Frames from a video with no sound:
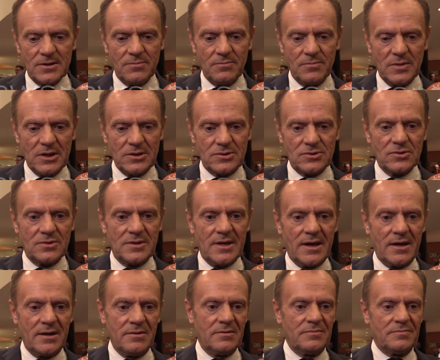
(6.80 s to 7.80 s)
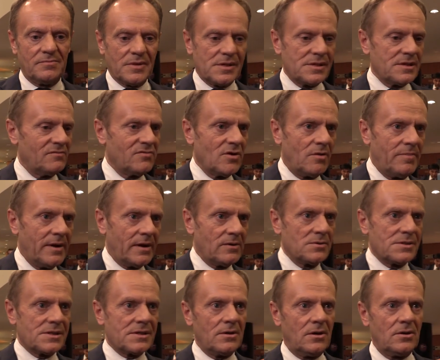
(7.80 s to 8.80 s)
meet today Silvio
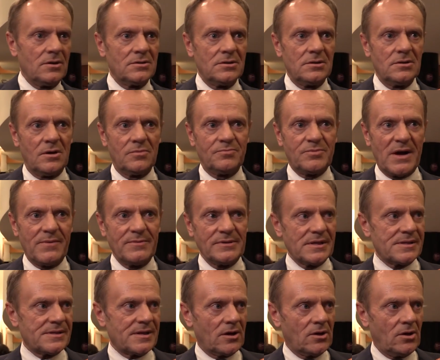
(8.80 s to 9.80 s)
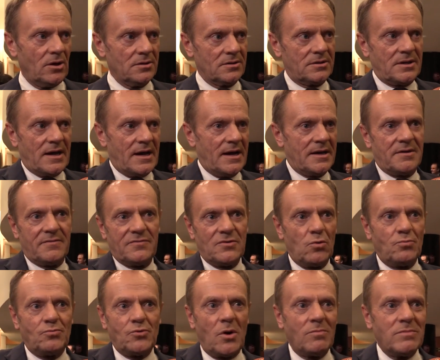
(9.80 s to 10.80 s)
Berlusconi or Prime Minister Conte. I have
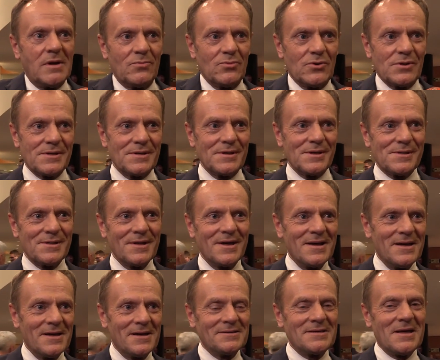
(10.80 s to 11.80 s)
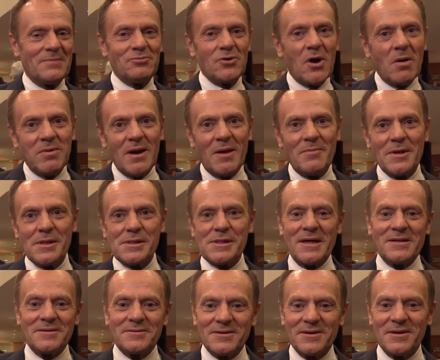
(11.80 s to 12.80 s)
no problem with this. The problem
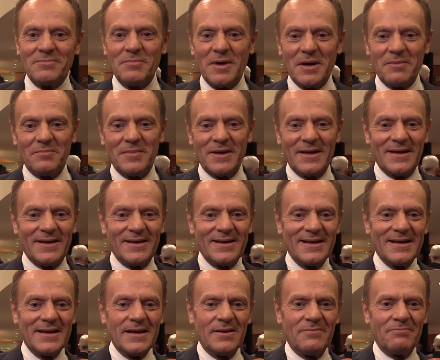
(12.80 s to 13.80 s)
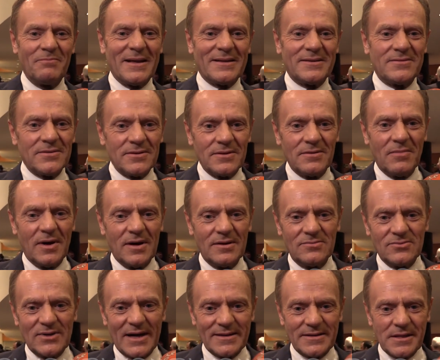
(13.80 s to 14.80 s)
isn't, but
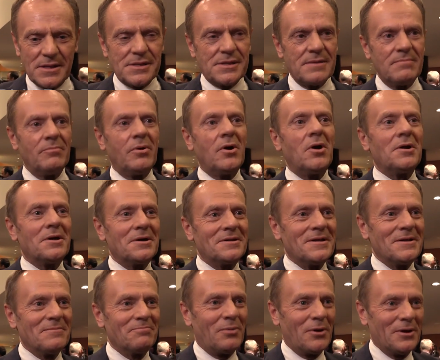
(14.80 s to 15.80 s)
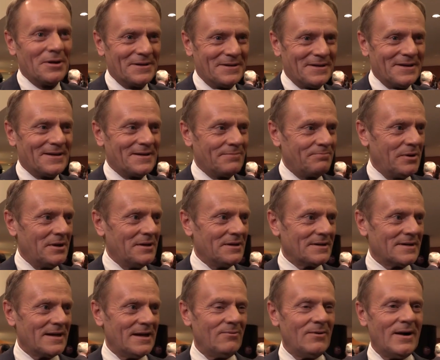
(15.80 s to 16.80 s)
rather symbolic than
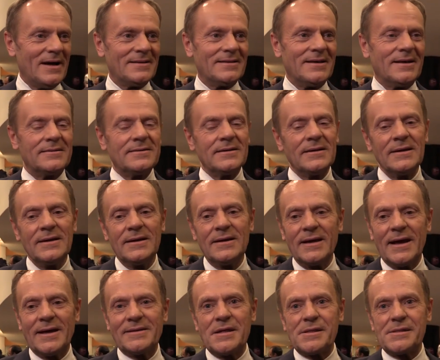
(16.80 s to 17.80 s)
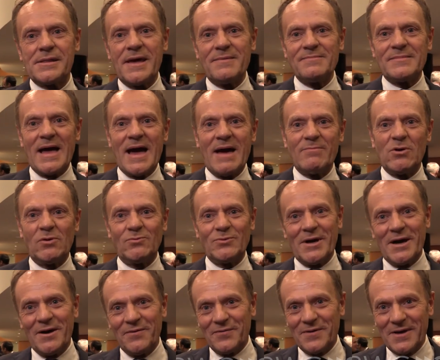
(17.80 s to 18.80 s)
political one, that at the same time when
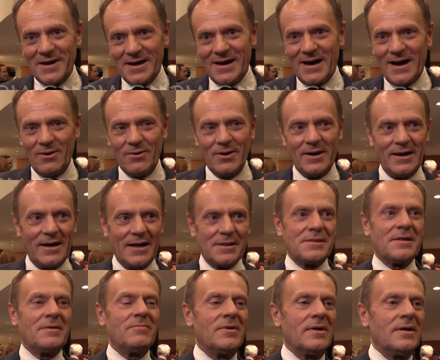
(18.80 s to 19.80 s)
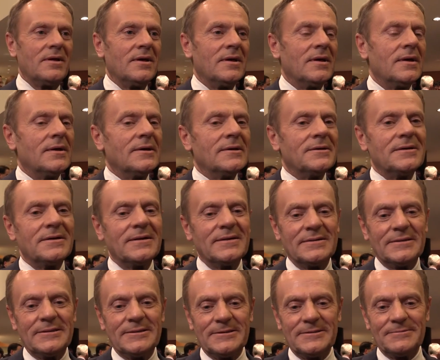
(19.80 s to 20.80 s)
we have here our assembly,
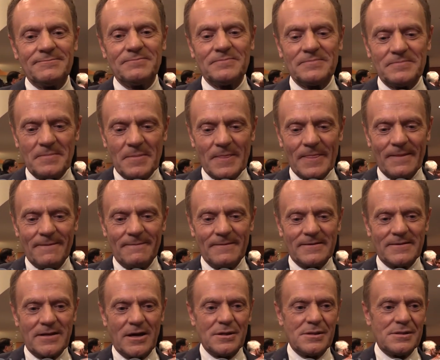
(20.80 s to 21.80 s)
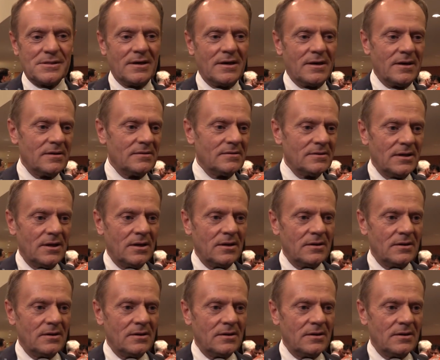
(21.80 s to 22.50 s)
there's a